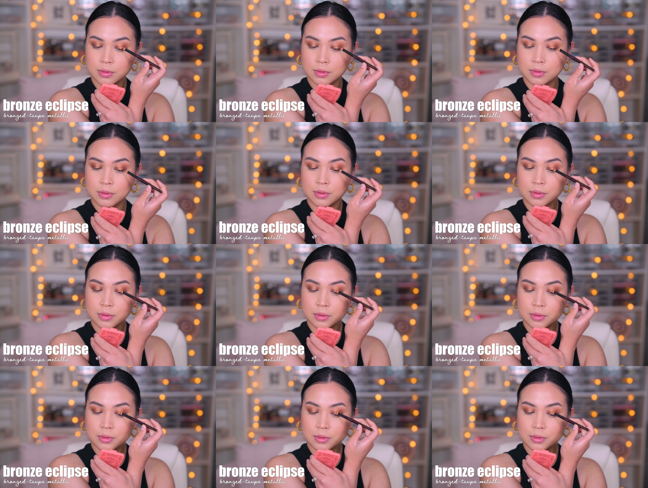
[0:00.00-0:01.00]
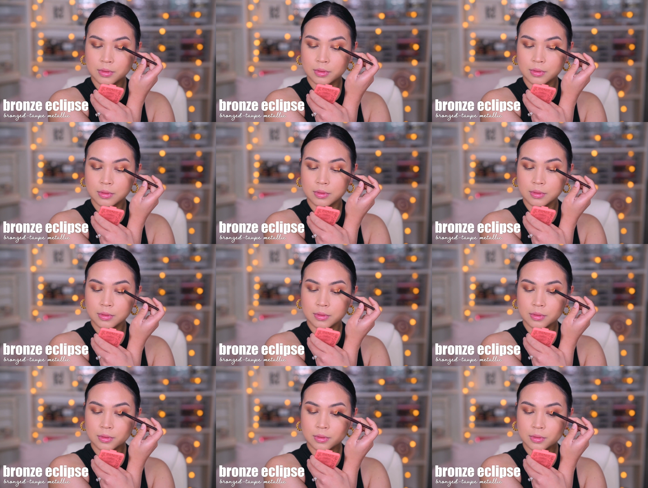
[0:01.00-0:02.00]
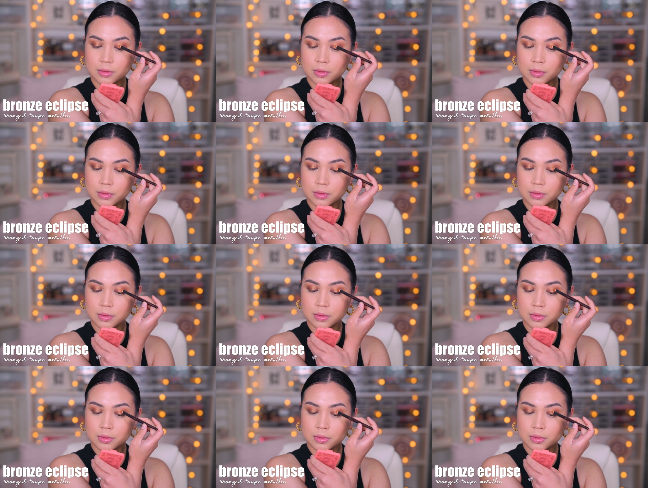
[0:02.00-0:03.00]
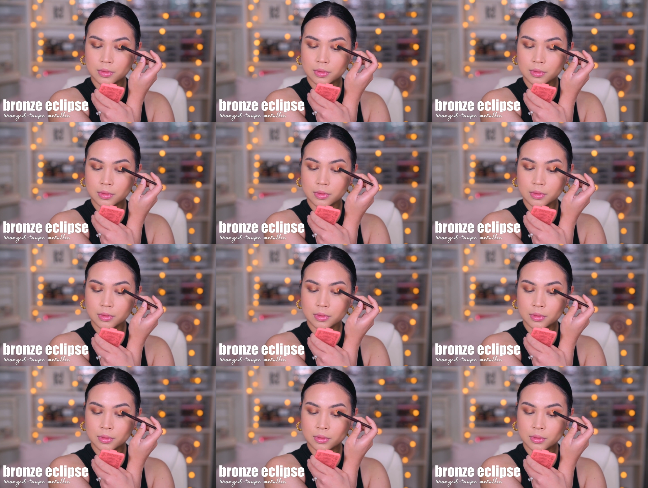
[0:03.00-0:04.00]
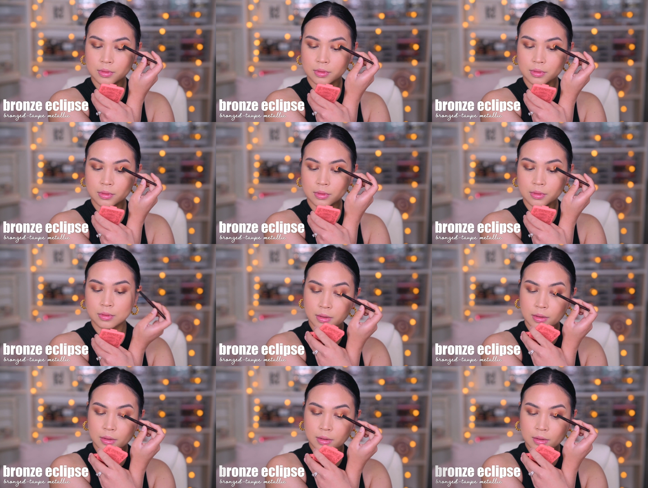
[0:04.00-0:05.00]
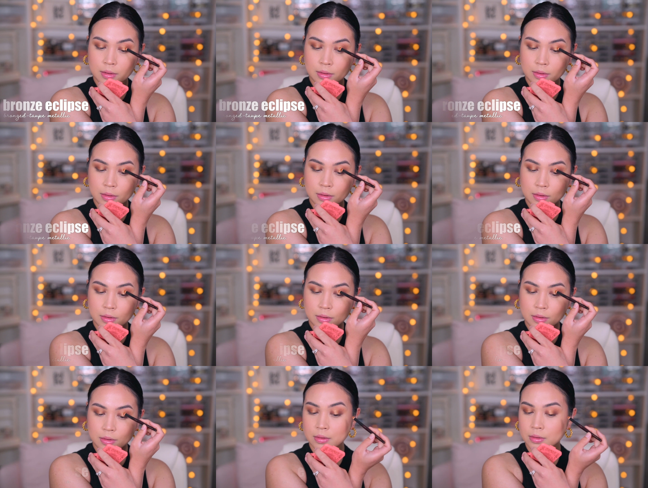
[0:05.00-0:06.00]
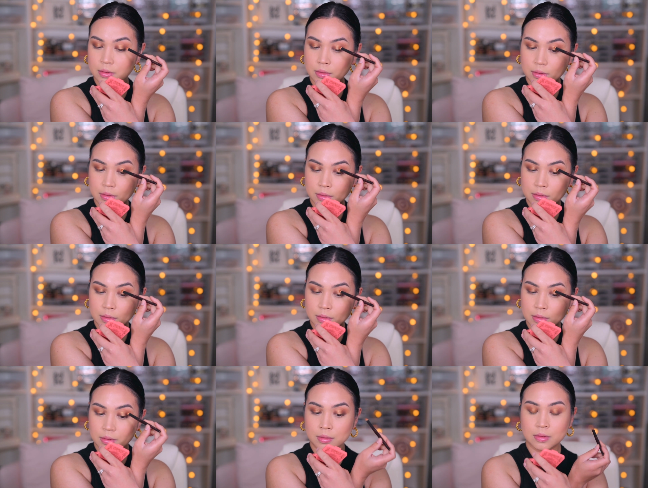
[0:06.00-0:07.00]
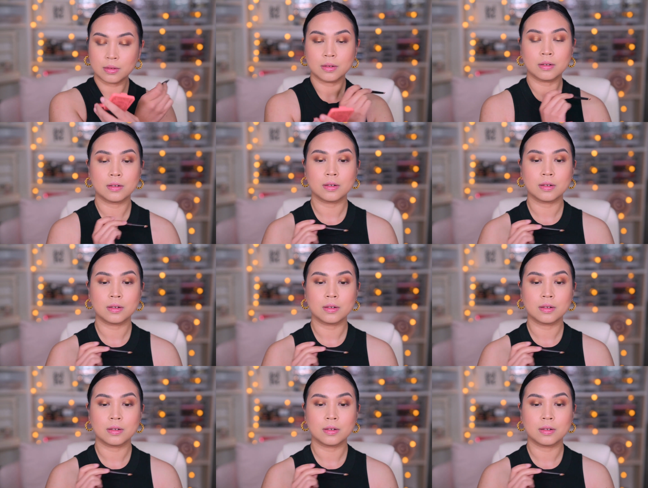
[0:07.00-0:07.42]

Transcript: [no speech]